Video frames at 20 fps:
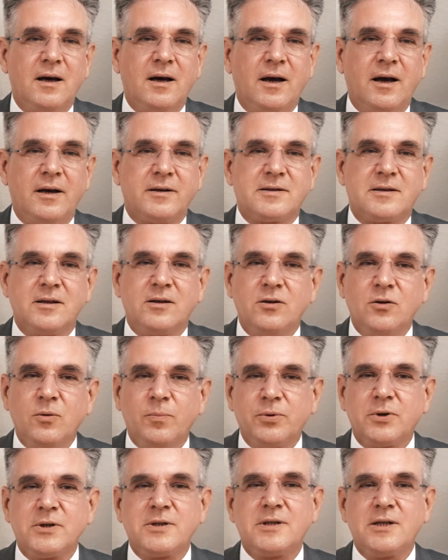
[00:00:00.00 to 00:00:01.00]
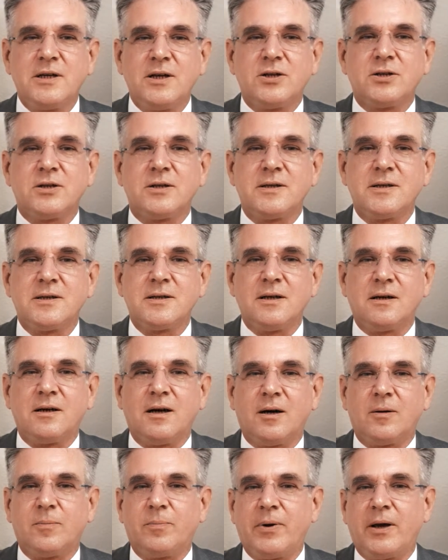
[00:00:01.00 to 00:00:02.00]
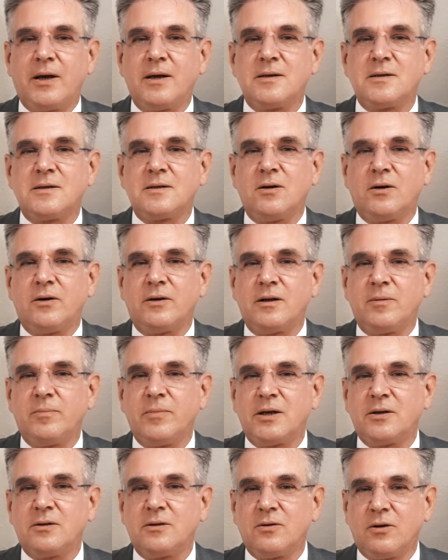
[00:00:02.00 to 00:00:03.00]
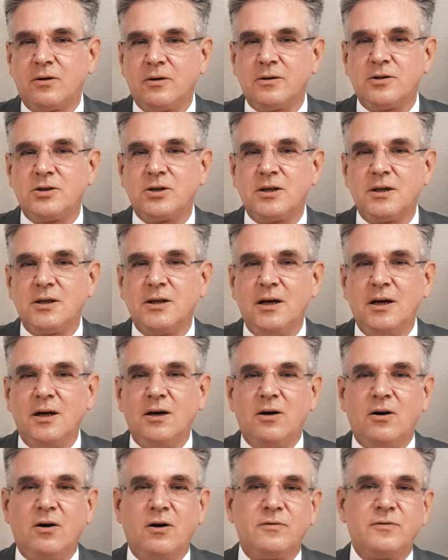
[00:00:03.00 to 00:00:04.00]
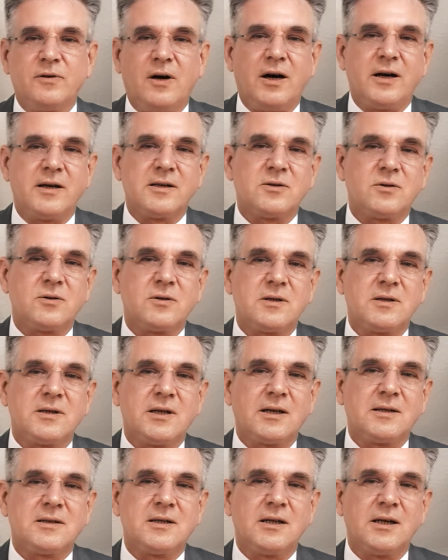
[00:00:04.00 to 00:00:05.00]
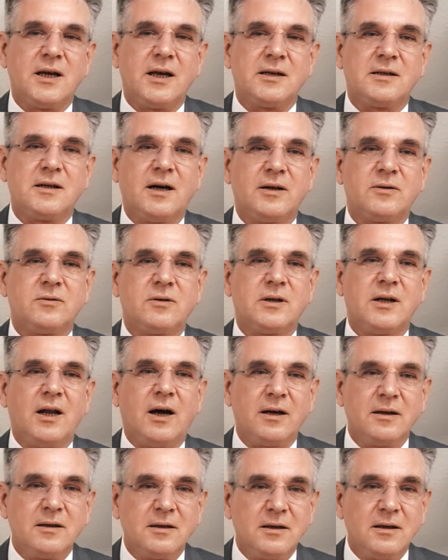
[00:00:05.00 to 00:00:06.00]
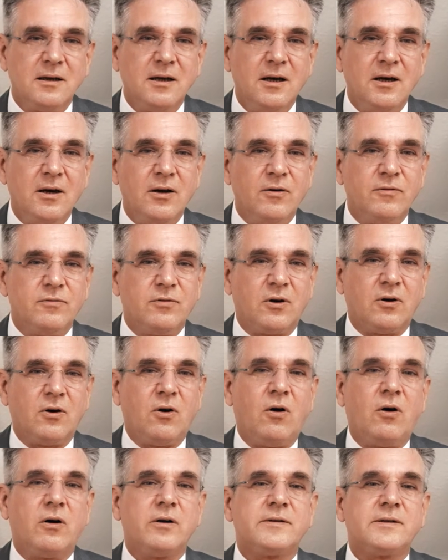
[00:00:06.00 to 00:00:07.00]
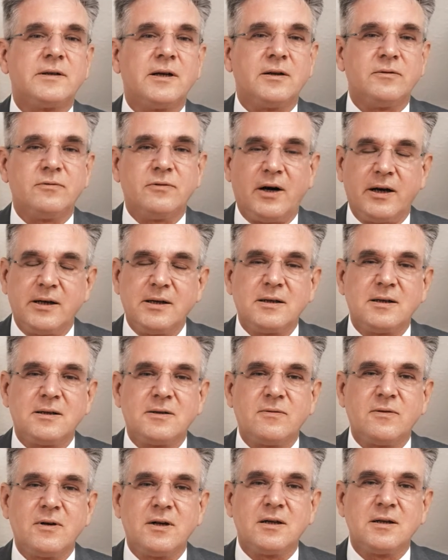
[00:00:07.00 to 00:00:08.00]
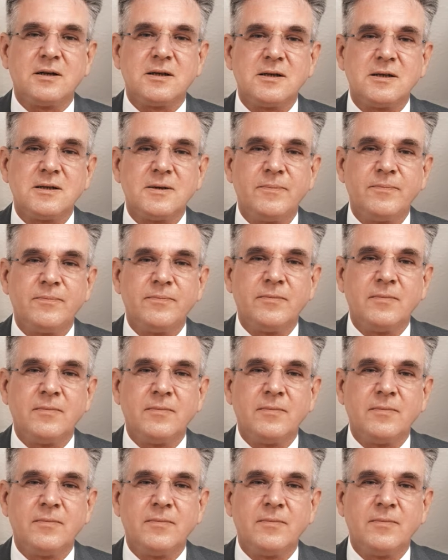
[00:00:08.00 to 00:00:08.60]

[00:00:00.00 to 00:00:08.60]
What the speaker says: As the new procedures are based on the methodology of ISO 16890 for coarse and fine dust filters